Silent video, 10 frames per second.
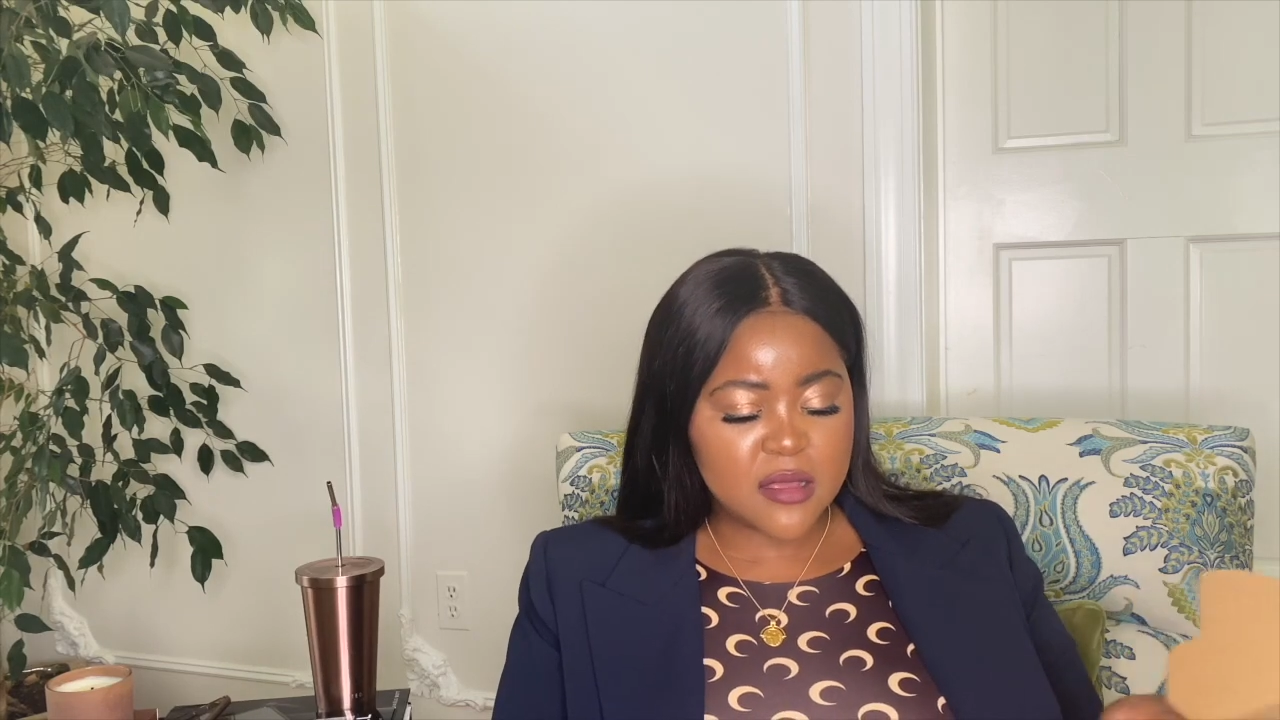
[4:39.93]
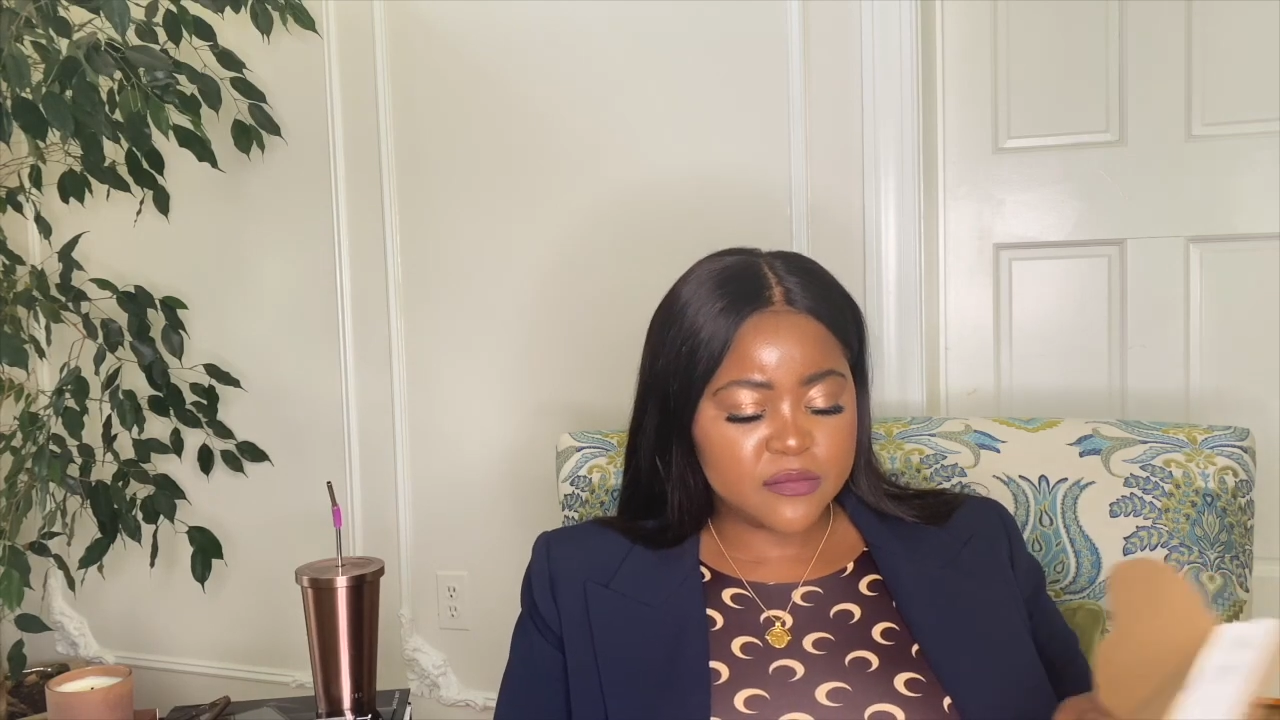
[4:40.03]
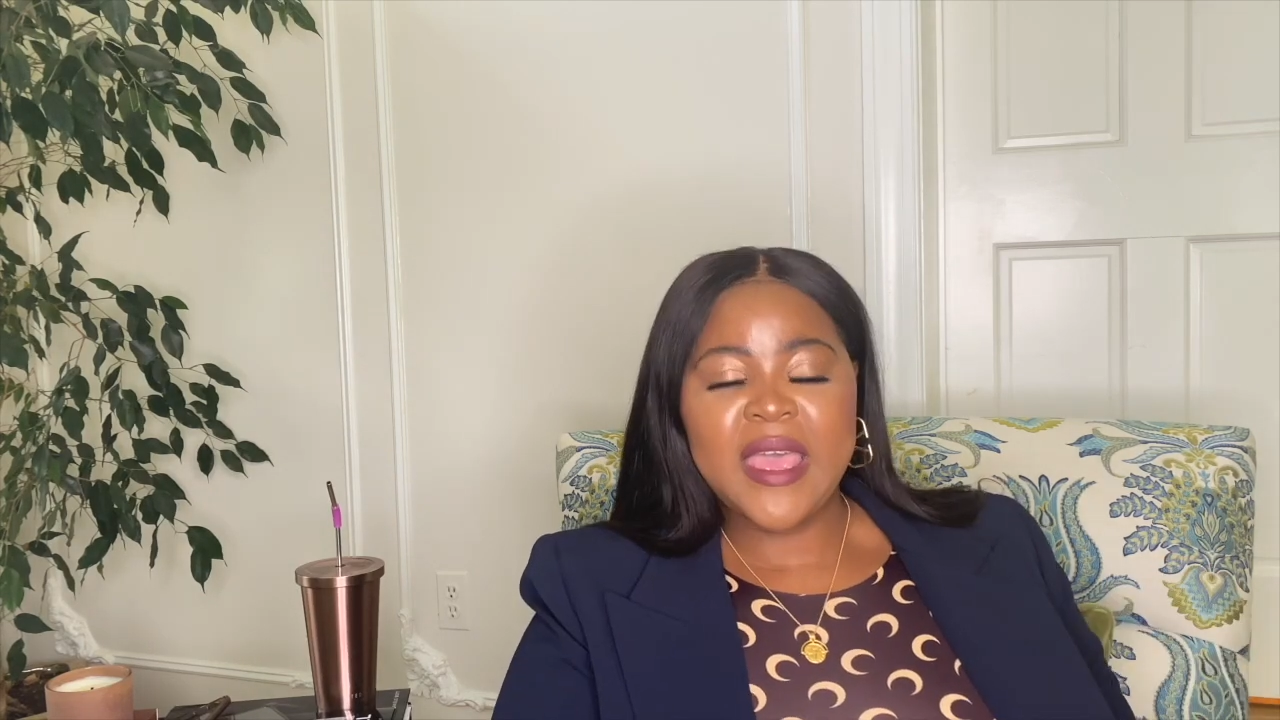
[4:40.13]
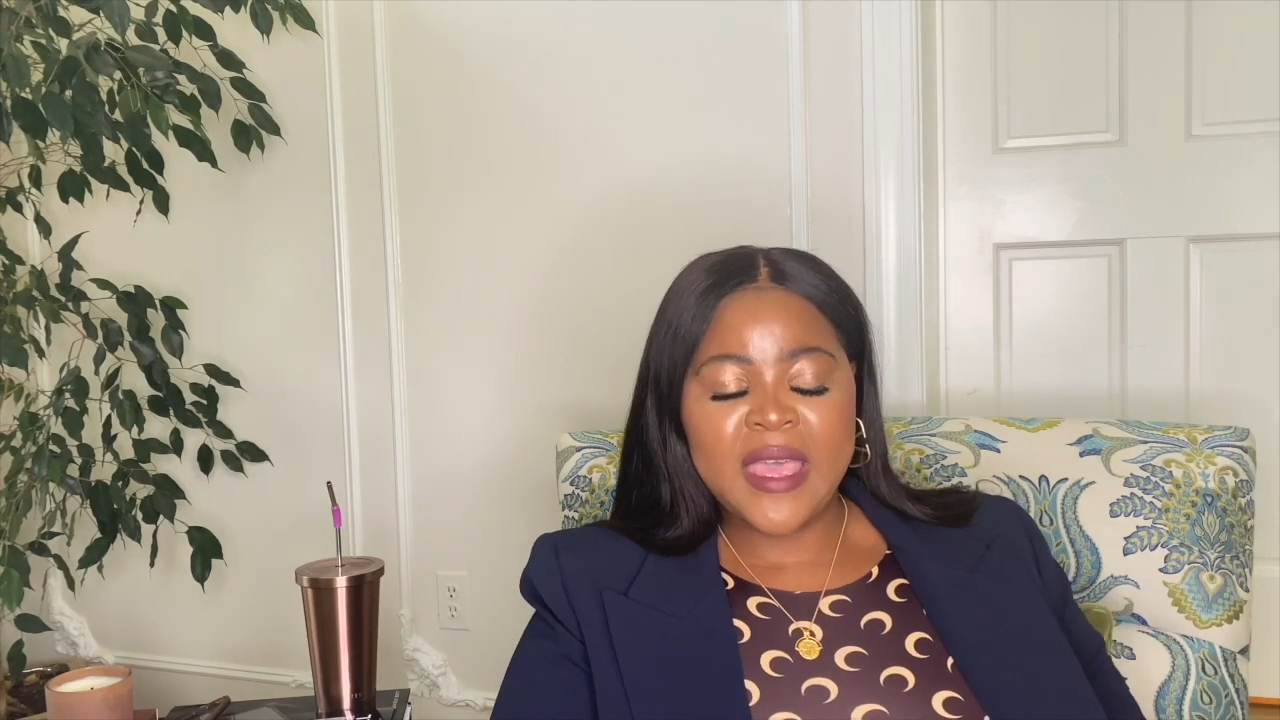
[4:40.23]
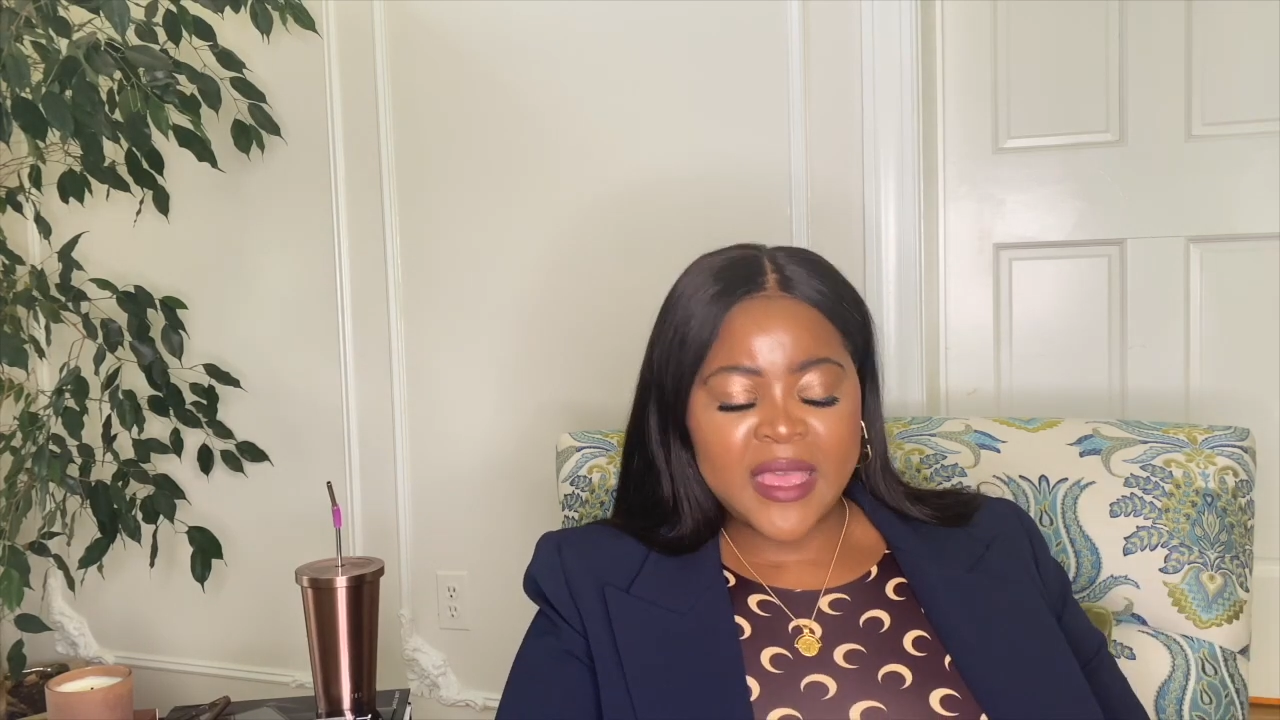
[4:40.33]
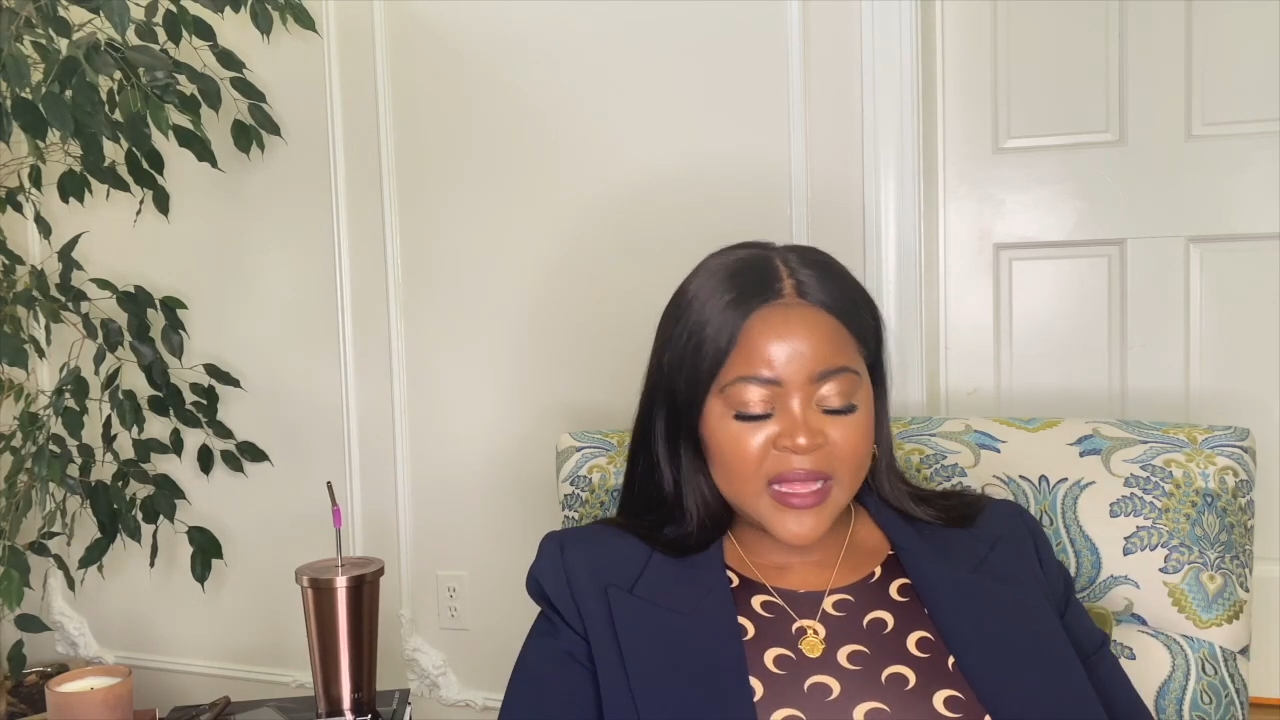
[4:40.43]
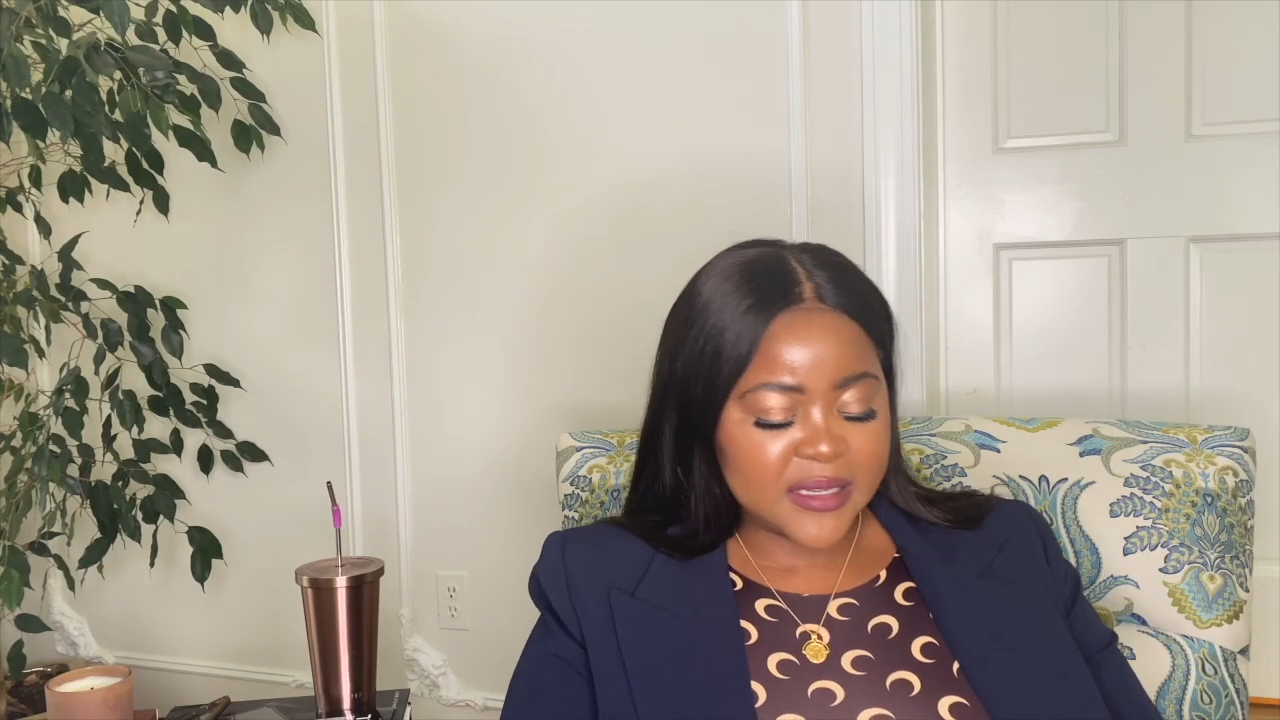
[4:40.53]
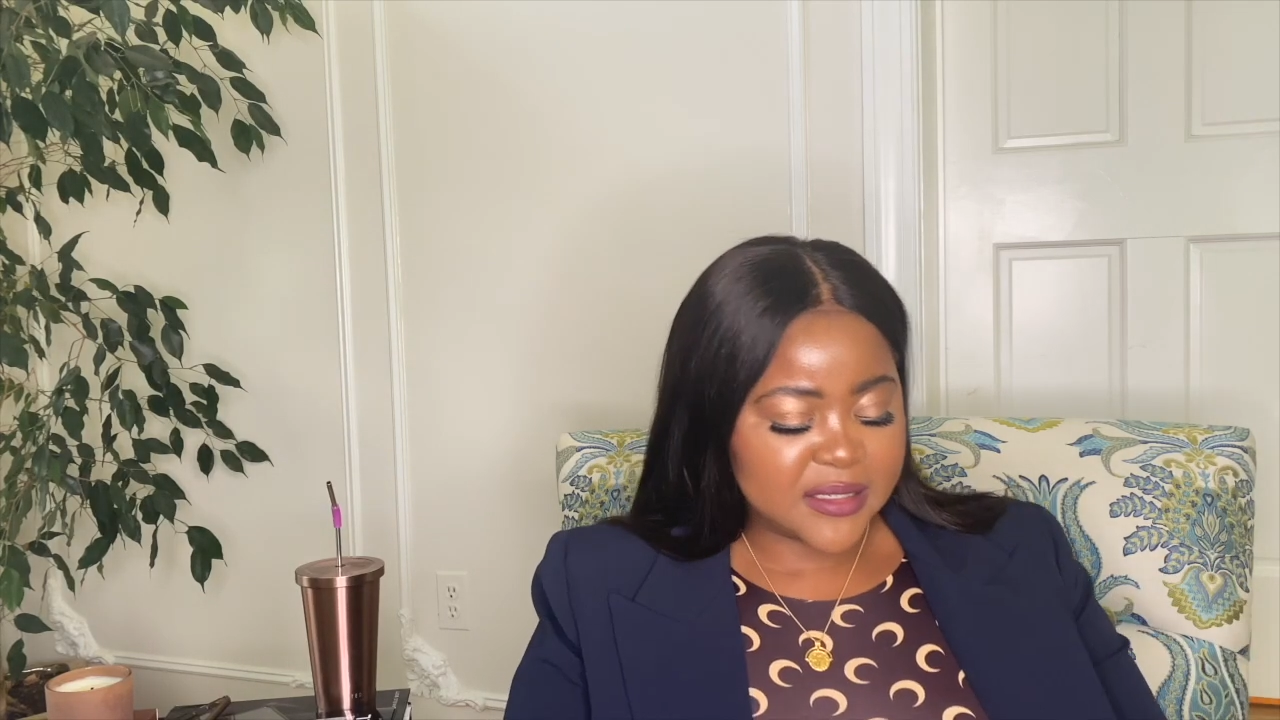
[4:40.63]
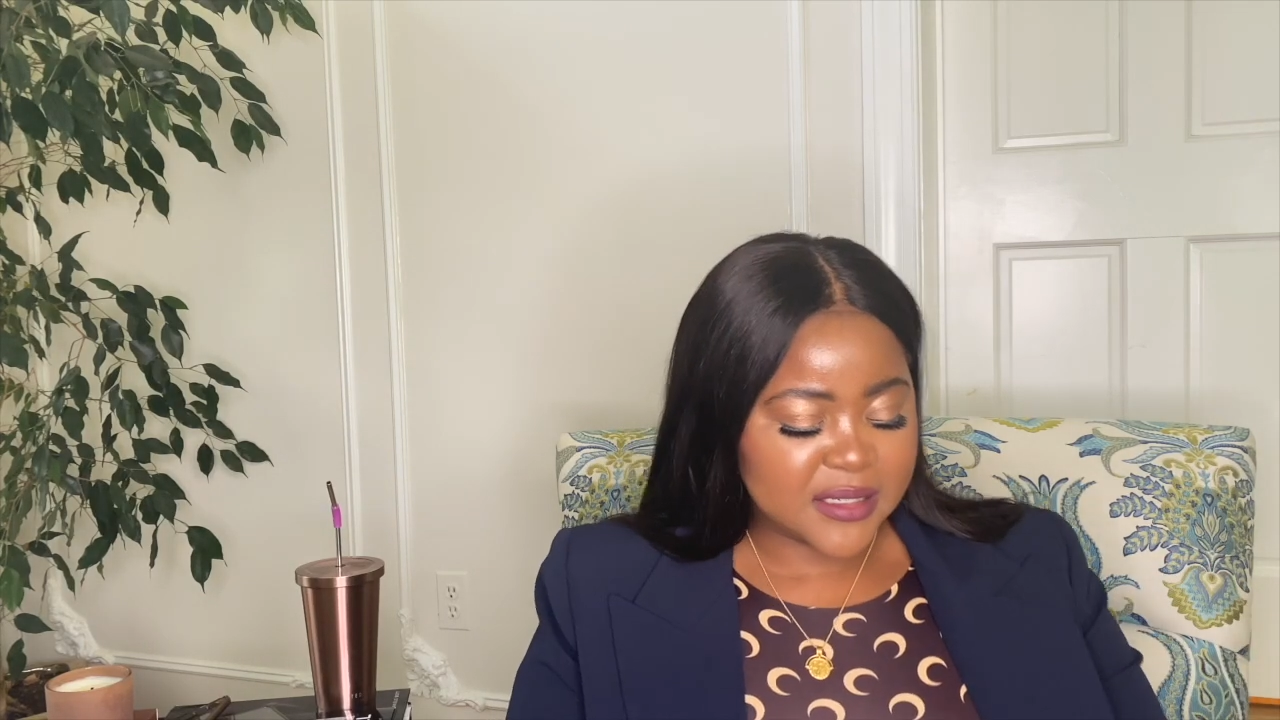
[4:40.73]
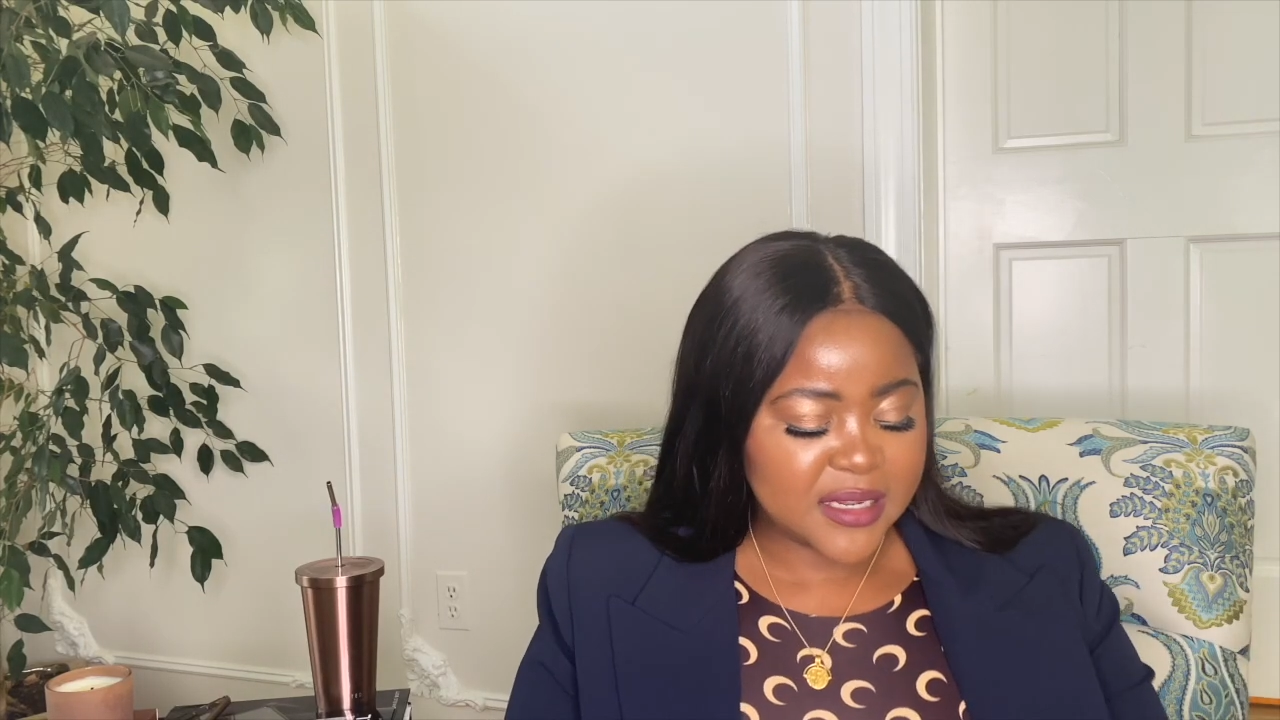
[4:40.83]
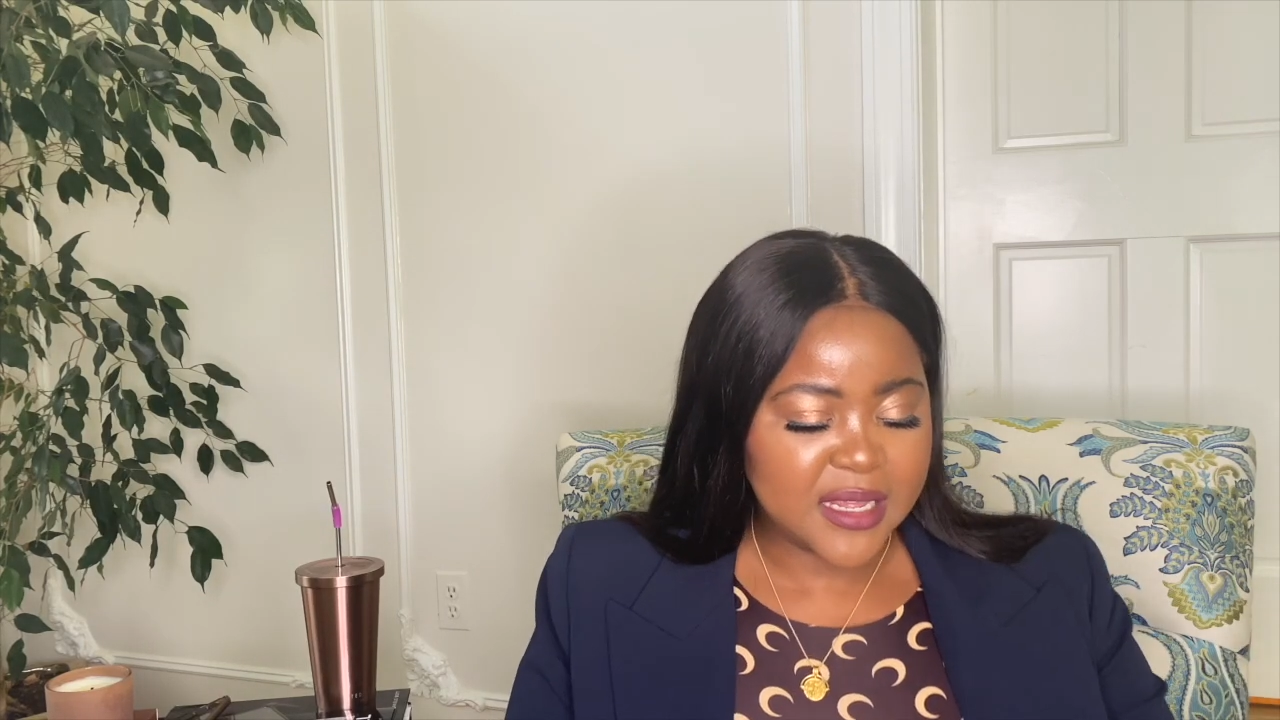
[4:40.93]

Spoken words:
And